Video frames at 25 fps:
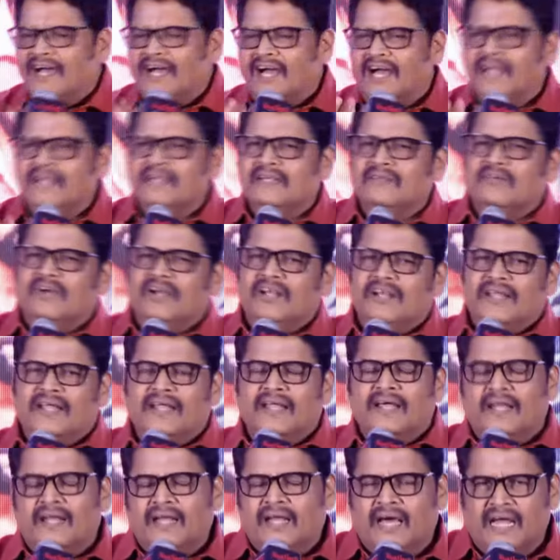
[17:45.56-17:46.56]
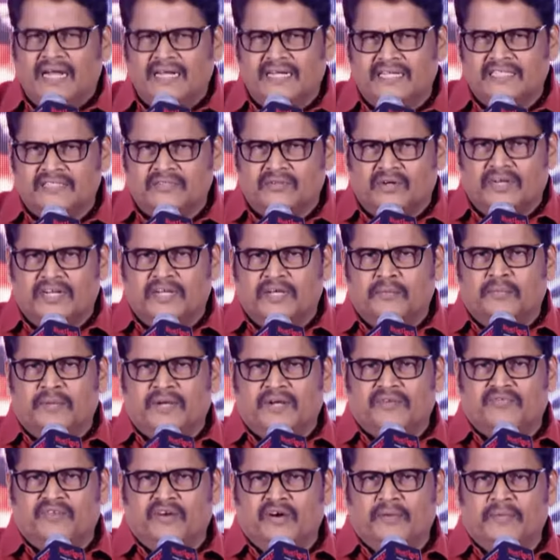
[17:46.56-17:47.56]
and what an artist, what a
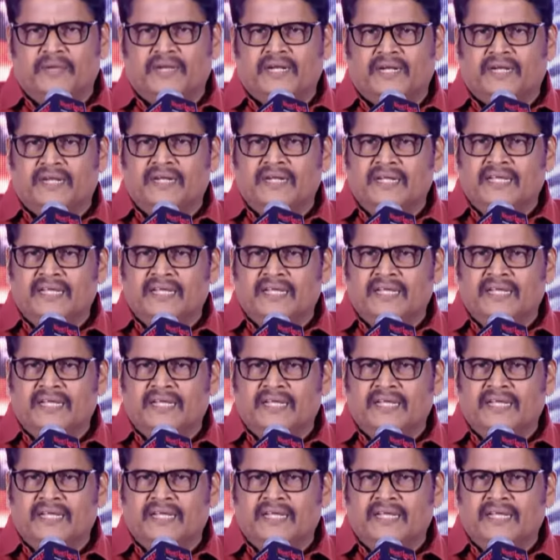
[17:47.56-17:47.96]
performer.